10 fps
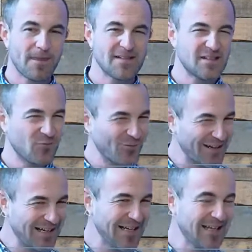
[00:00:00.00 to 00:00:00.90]
Is he
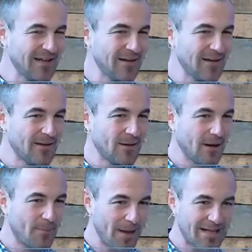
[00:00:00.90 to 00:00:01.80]
really
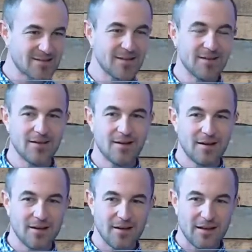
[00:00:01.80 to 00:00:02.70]
a better
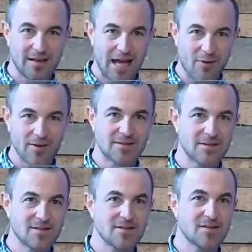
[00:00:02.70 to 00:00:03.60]

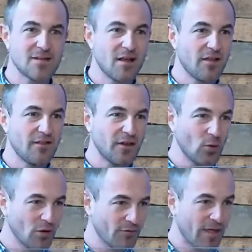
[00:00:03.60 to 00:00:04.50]
inheritance than
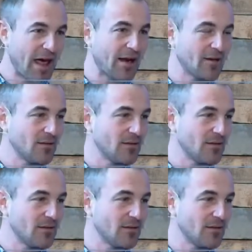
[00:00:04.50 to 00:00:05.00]
all of that?